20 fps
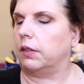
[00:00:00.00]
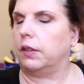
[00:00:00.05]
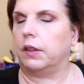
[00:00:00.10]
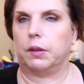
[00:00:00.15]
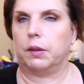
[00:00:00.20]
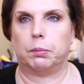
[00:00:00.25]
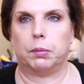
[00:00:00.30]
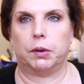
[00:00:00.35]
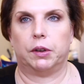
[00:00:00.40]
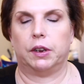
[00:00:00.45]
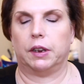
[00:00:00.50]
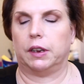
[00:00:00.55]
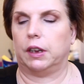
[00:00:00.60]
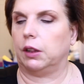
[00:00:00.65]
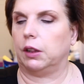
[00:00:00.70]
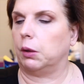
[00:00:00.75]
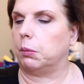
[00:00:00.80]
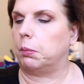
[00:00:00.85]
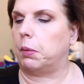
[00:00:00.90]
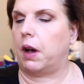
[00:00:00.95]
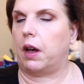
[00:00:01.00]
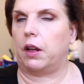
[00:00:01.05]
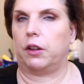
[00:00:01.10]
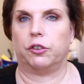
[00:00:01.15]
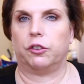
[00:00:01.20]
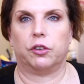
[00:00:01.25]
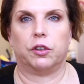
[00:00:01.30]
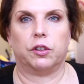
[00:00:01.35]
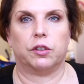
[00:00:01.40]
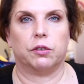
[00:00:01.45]
this particular
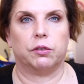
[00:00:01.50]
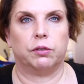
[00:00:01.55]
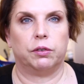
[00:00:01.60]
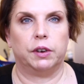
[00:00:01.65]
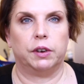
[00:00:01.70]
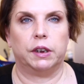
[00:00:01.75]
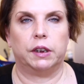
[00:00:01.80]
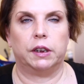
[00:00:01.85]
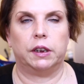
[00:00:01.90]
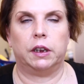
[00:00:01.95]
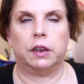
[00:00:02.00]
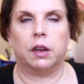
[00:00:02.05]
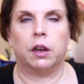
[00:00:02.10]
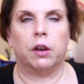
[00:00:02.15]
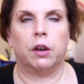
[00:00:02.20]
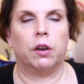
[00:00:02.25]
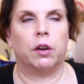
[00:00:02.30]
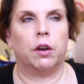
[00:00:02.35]
polish because it really